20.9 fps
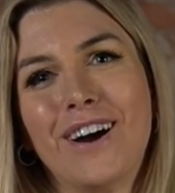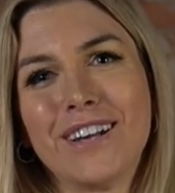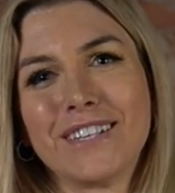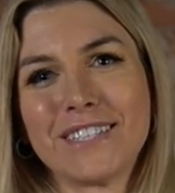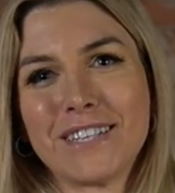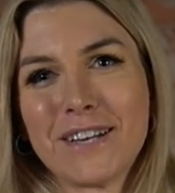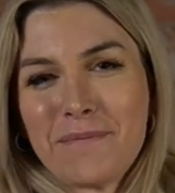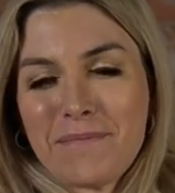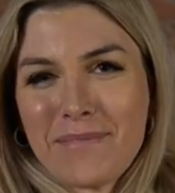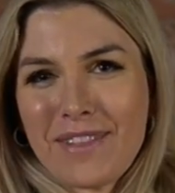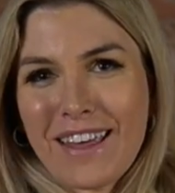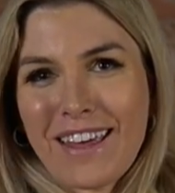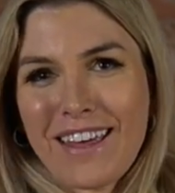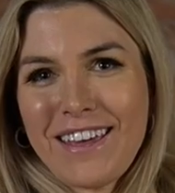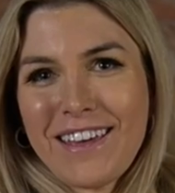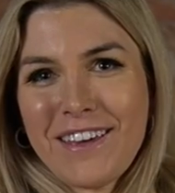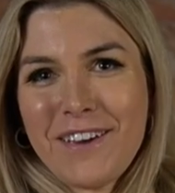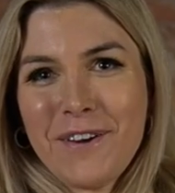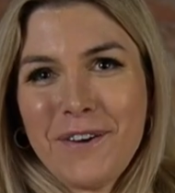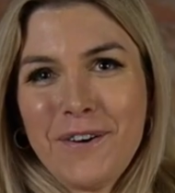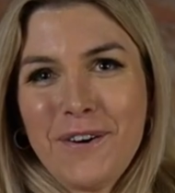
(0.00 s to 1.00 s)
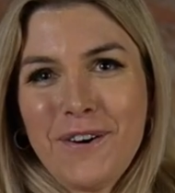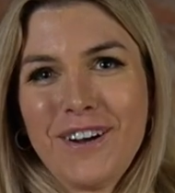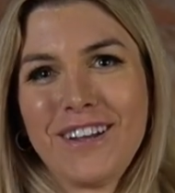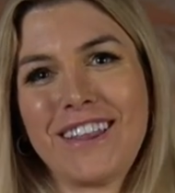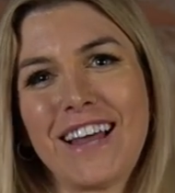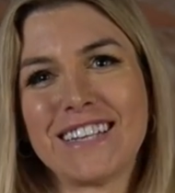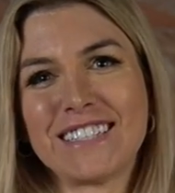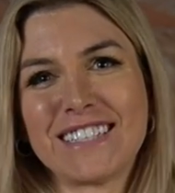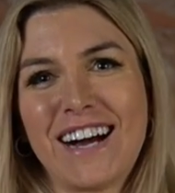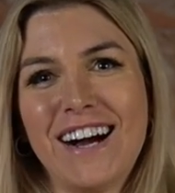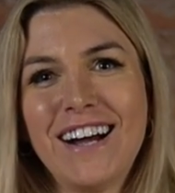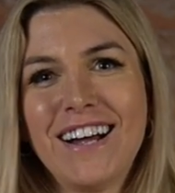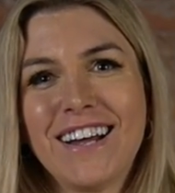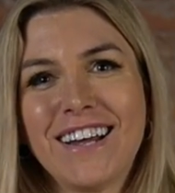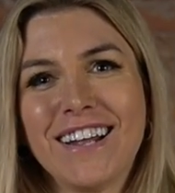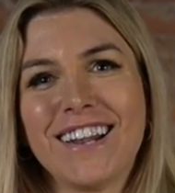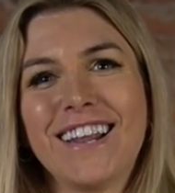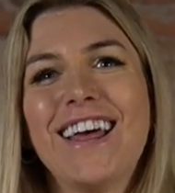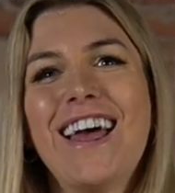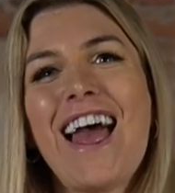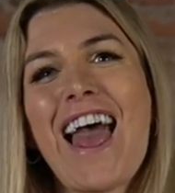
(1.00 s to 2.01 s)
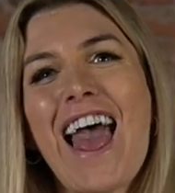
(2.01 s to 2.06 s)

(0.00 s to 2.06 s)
Awesome. Thank you. That's hot.